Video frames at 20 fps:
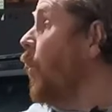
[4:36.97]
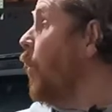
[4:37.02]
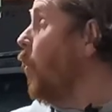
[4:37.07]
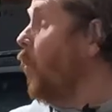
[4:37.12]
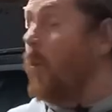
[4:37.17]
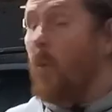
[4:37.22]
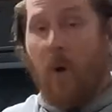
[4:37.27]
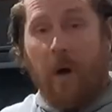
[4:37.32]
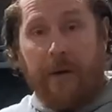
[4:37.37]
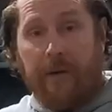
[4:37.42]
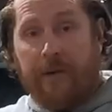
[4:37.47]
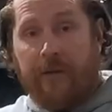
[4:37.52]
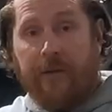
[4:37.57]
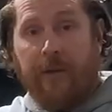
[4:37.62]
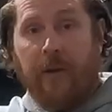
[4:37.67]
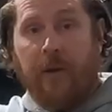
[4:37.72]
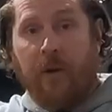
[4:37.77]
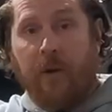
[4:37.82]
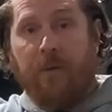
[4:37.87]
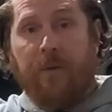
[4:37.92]
Once
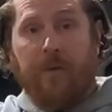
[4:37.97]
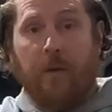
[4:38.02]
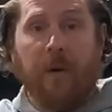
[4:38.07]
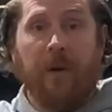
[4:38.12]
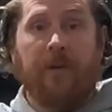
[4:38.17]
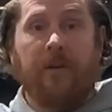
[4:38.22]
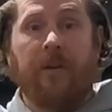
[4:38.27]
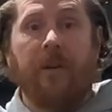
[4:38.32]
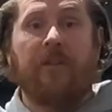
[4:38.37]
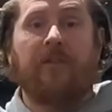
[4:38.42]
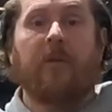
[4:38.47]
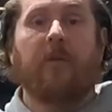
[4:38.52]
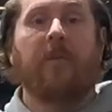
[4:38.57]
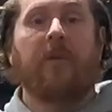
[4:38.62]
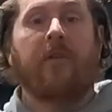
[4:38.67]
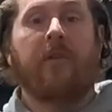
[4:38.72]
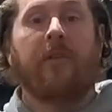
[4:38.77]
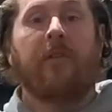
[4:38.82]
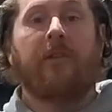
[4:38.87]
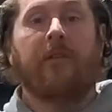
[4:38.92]
the new foot system
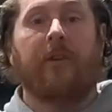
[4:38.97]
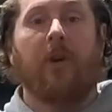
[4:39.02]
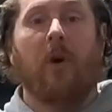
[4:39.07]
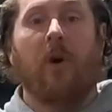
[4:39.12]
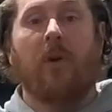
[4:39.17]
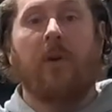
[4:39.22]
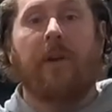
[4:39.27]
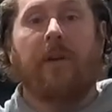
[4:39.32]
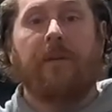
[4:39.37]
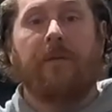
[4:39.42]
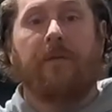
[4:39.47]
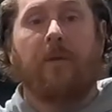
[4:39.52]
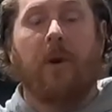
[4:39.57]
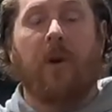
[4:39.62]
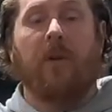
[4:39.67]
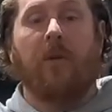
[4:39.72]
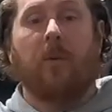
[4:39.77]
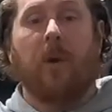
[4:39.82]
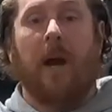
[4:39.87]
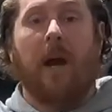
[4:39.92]
is installed at the front
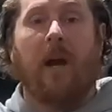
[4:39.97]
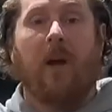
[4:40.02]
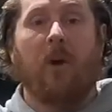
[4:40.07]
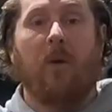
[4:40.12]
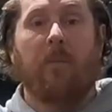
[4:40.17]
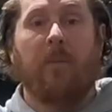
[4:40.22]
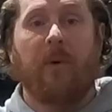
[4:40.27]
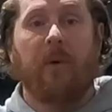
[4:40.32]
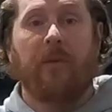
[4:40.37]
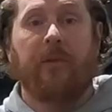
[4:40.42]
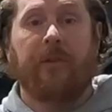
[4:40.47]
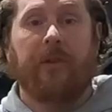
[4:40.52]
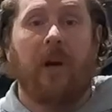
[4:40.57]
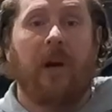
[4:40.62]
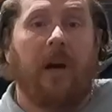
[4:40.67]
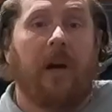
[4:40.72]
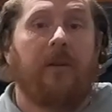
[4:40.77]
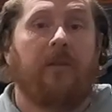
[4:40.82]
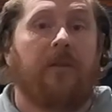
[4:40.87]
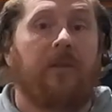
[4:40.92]
of the rack on both
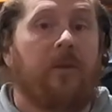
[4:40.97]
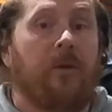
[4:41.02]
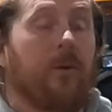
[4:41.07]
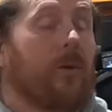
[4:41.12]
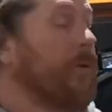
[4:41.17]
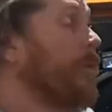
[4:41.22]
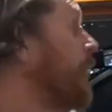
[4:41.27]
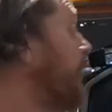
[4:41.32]
sides, you'll